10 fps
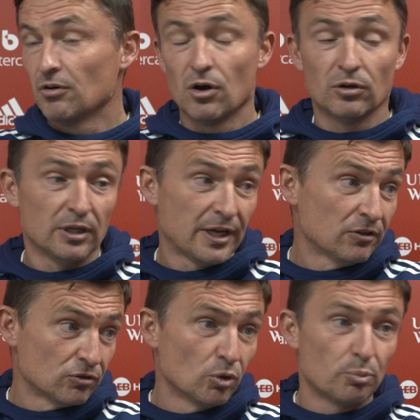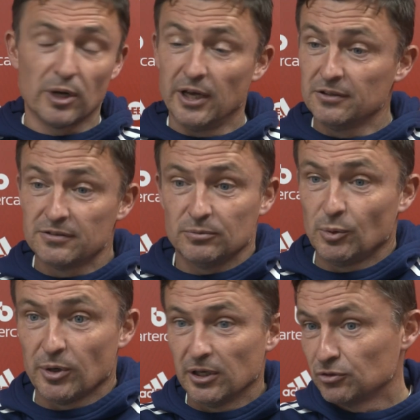wrong against good players,
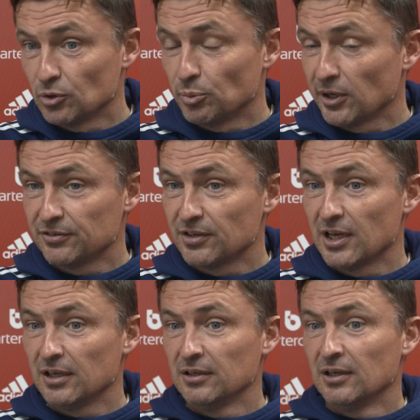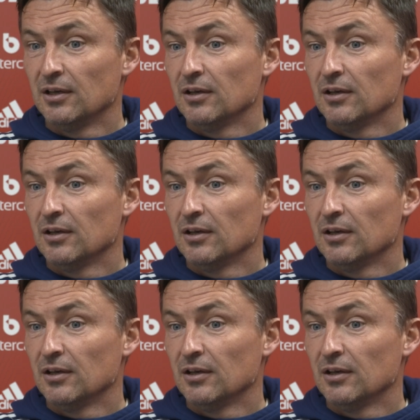we against good players today,